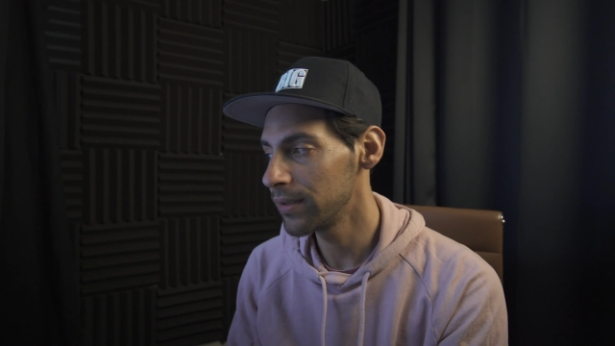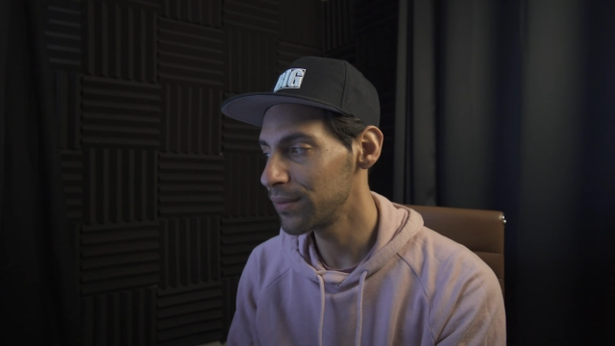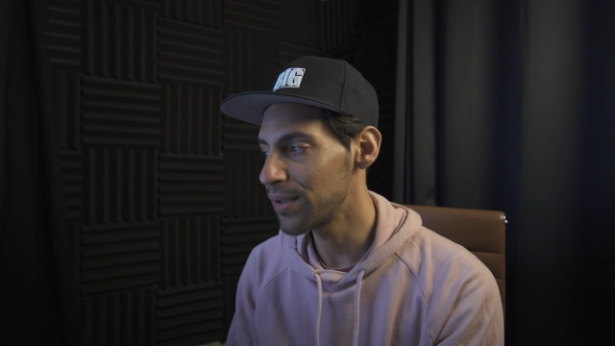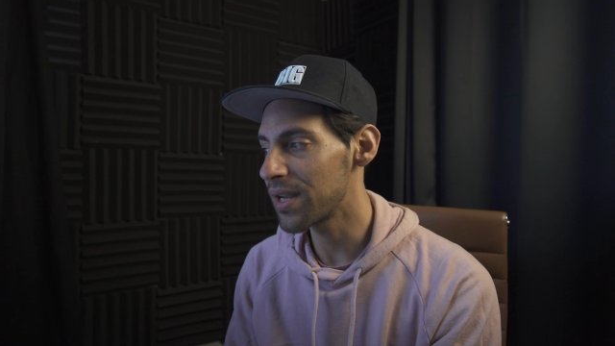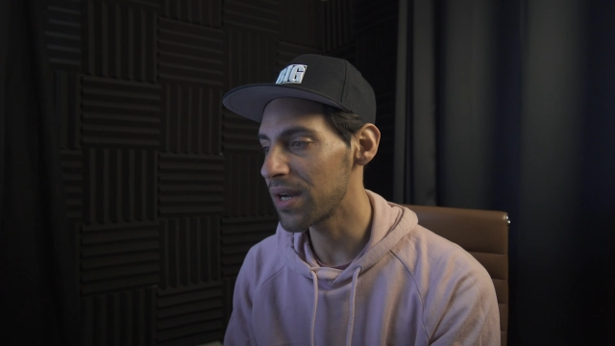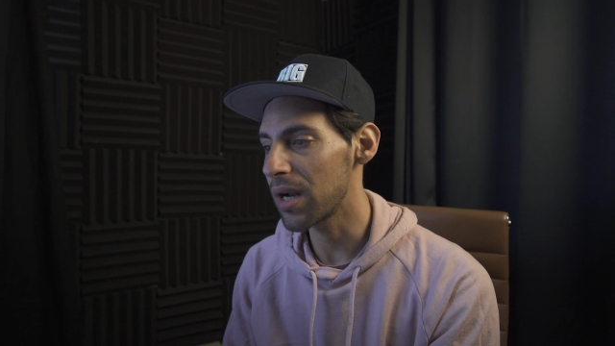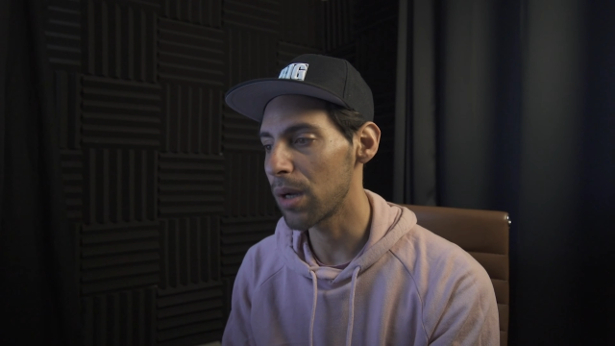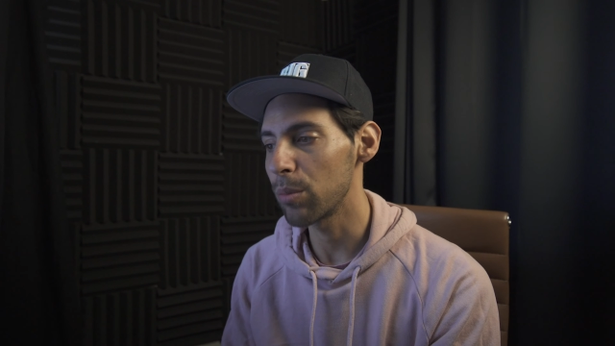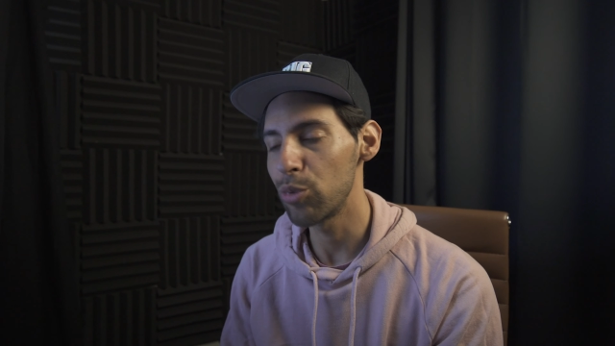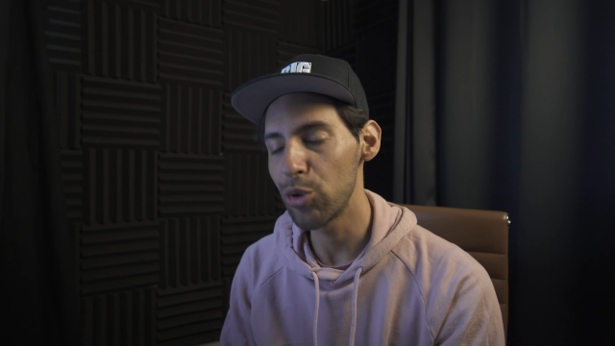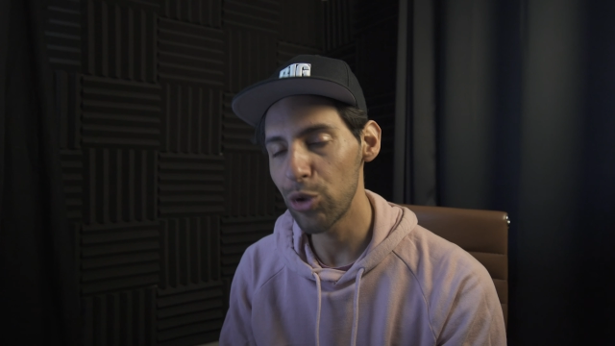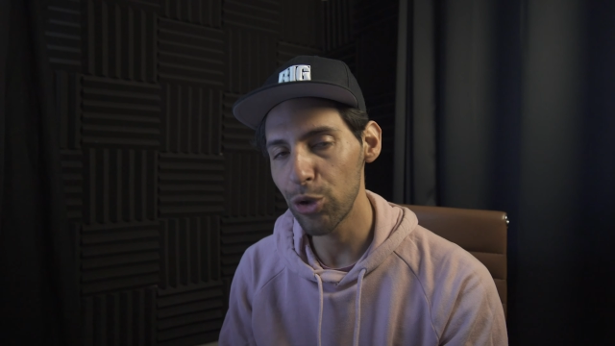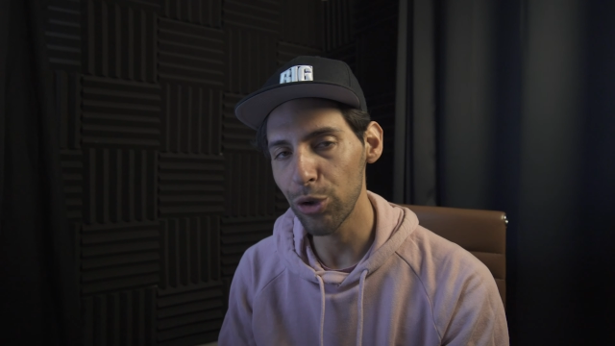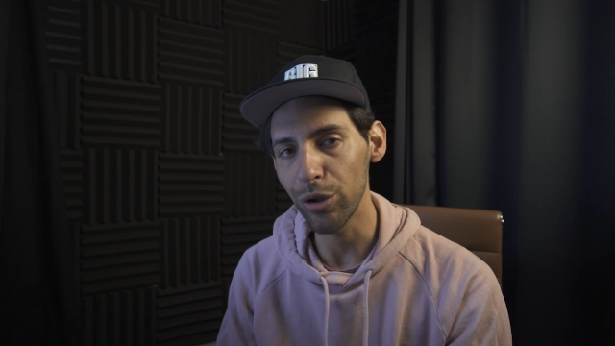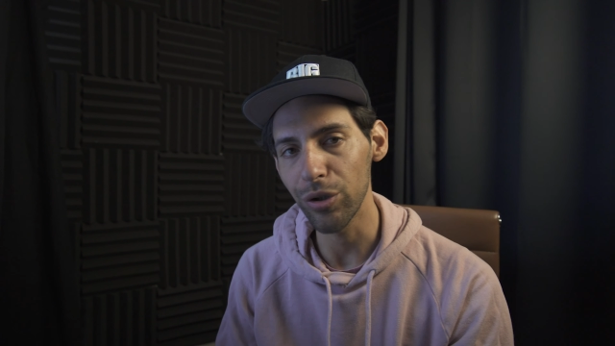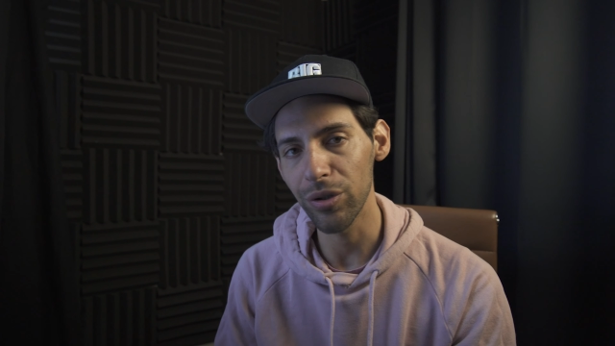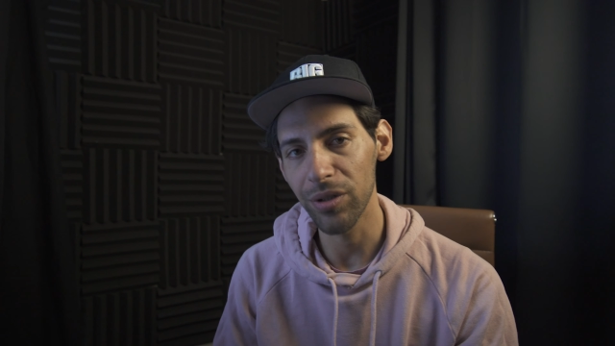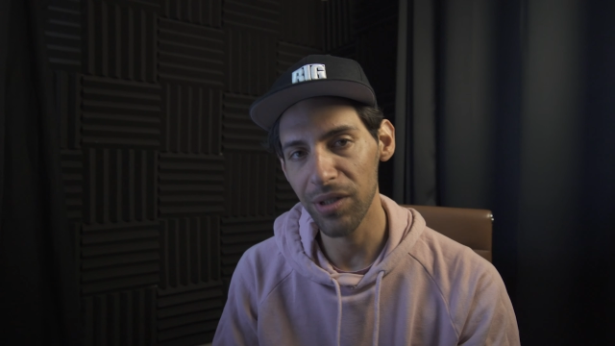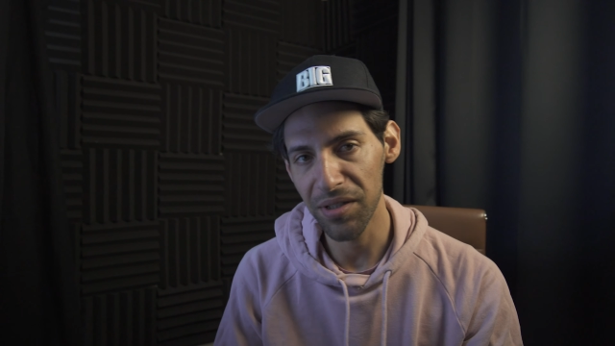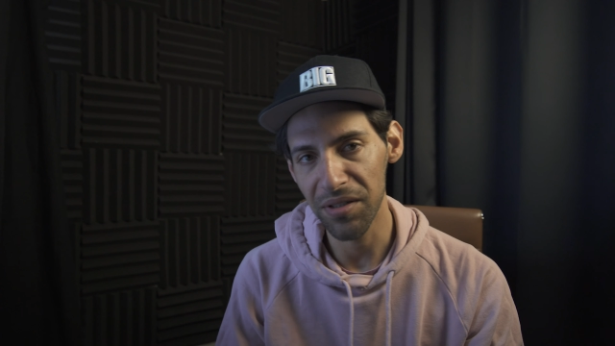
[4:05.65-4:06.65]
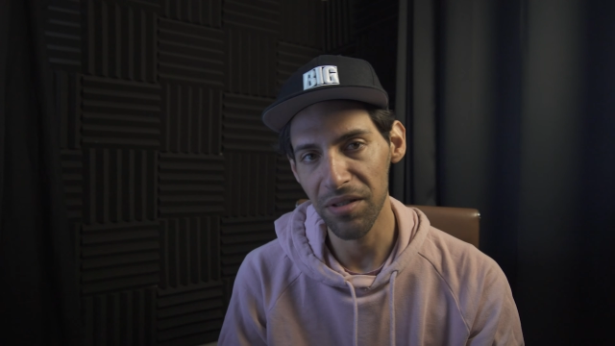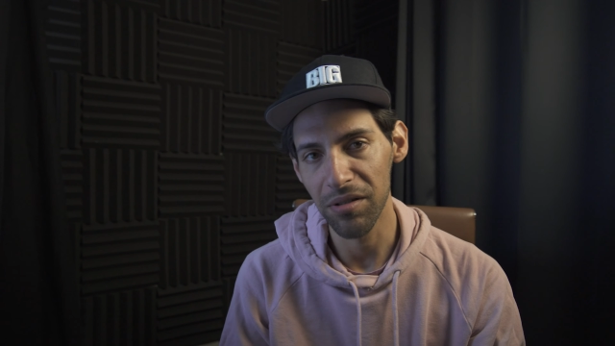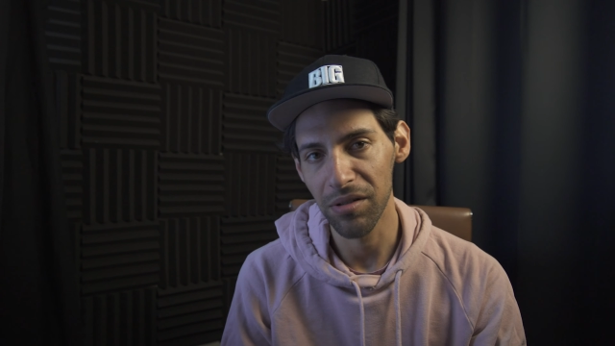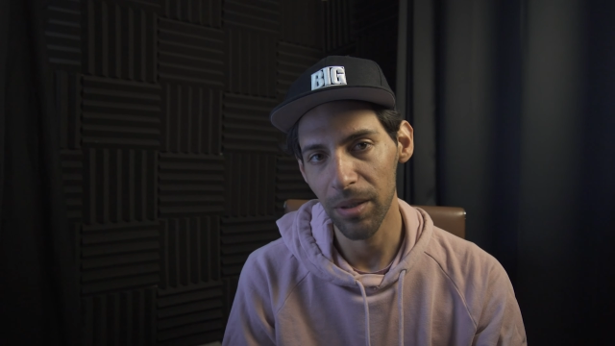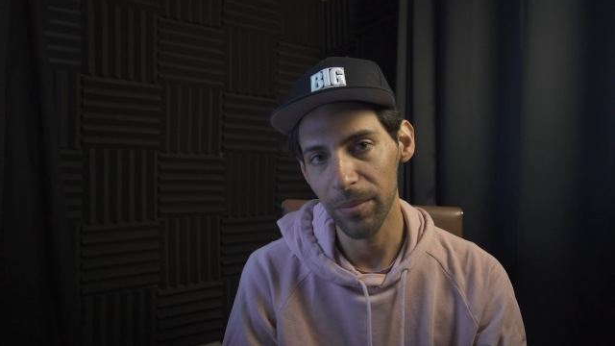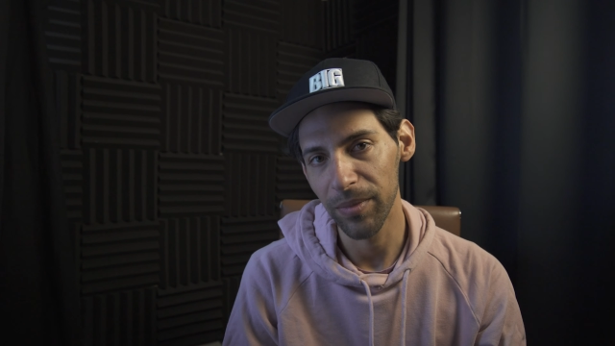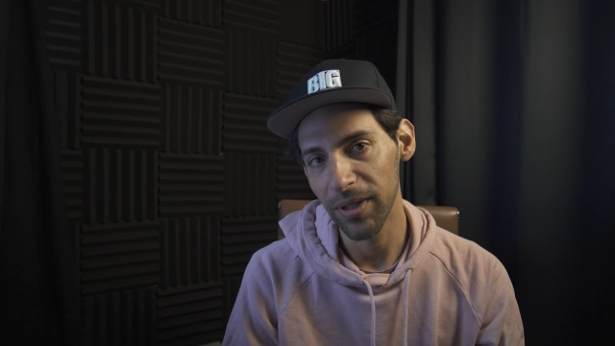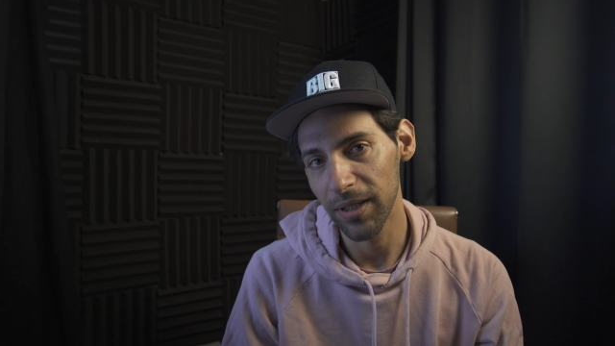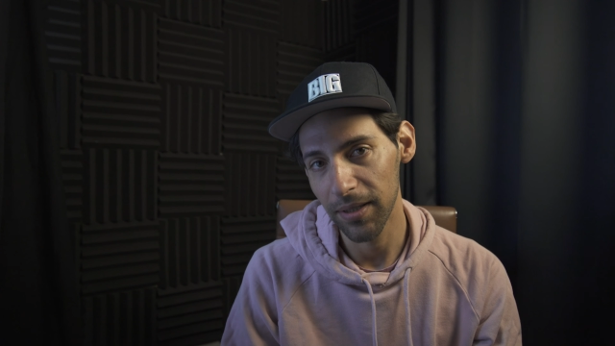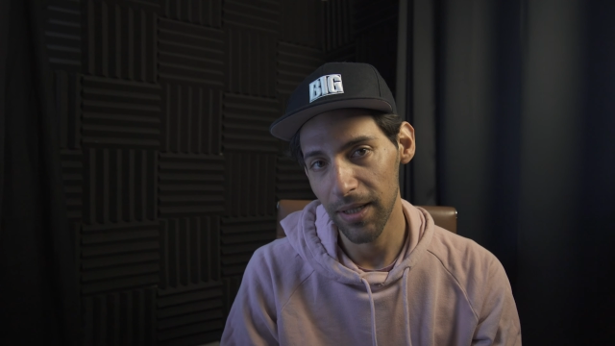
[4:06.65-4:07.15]
then I'm sure this is
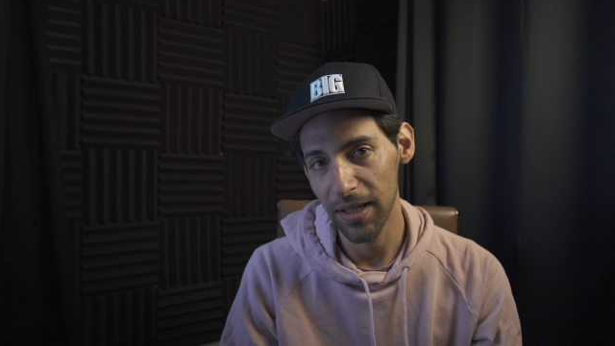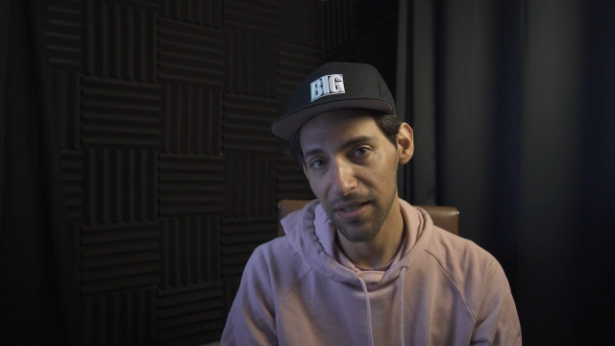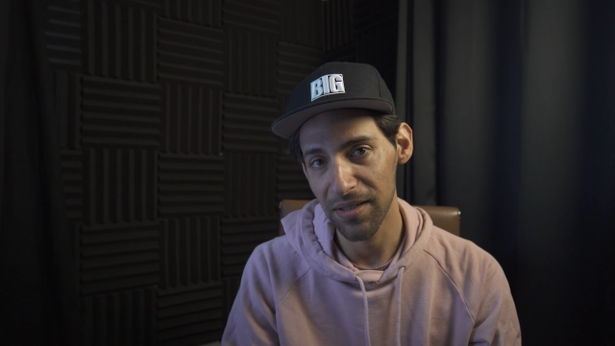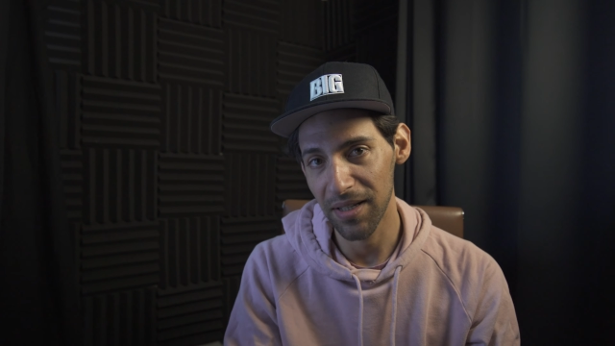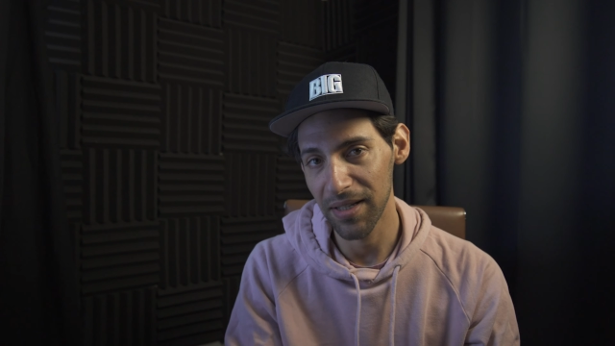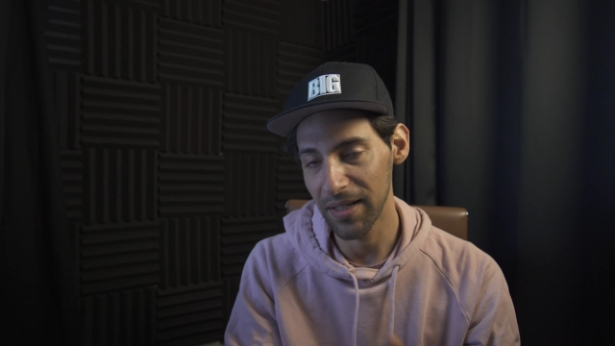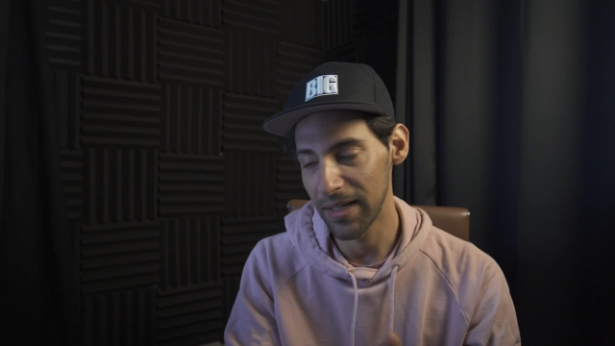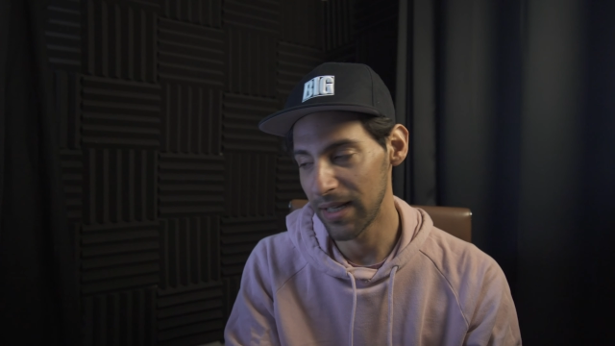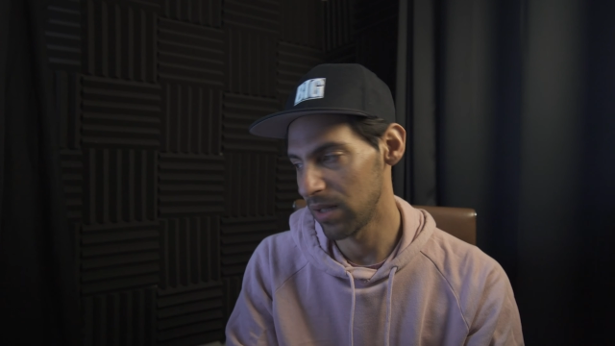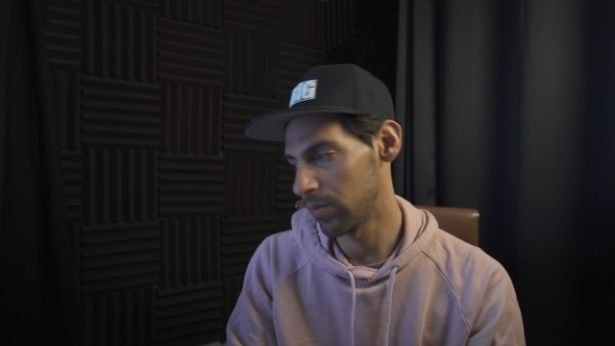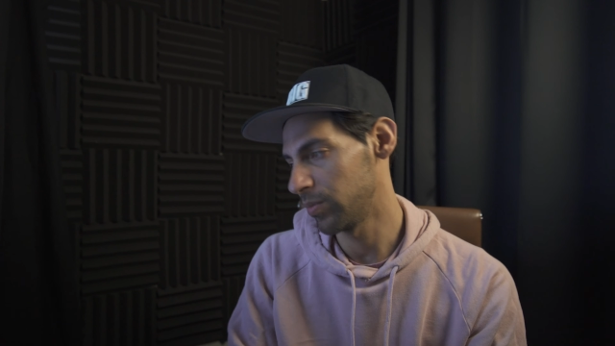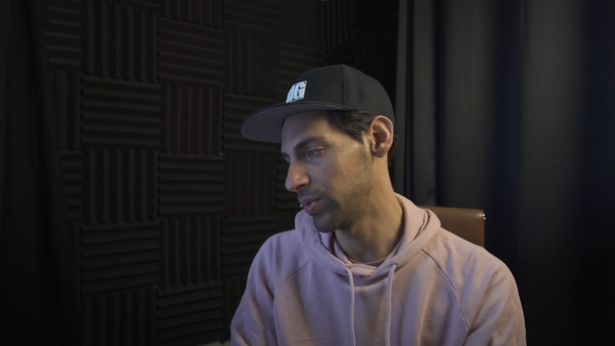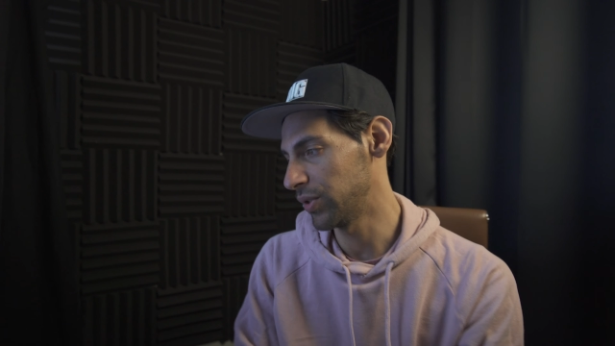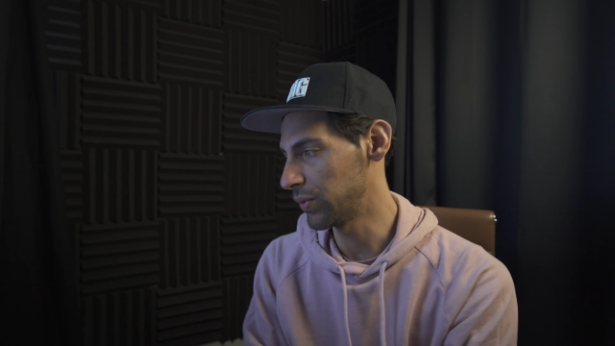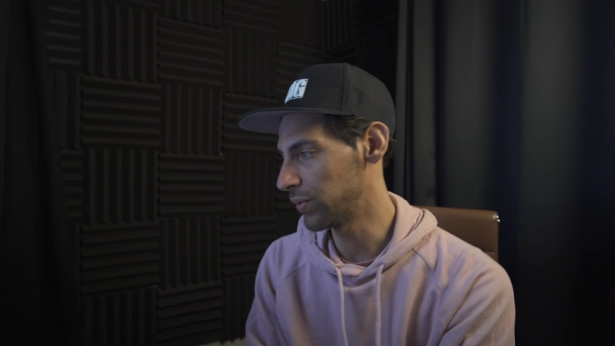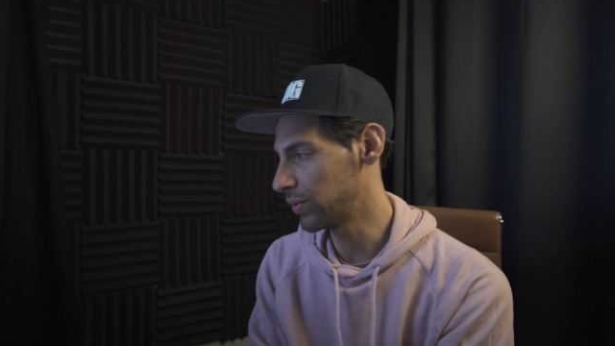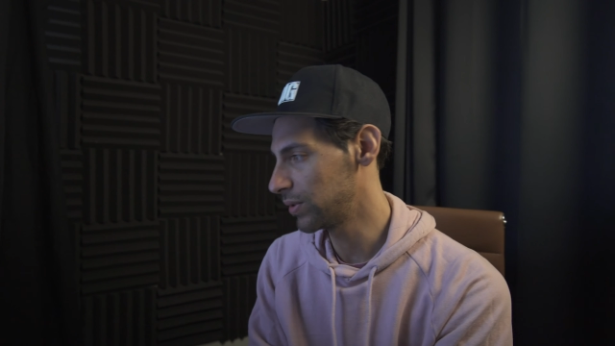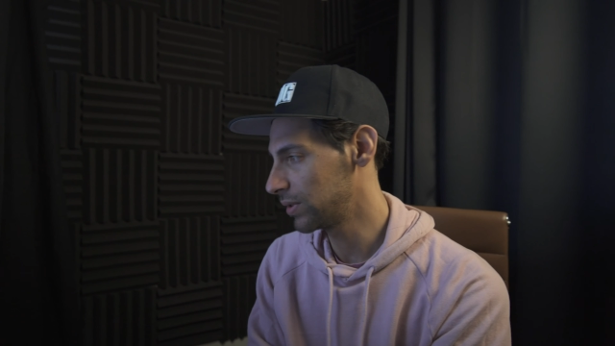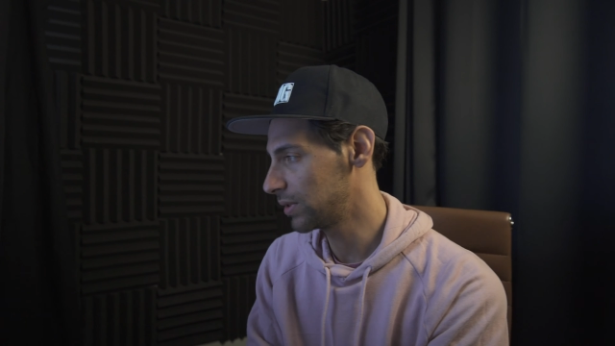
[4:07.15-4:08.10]
something that's going to help you.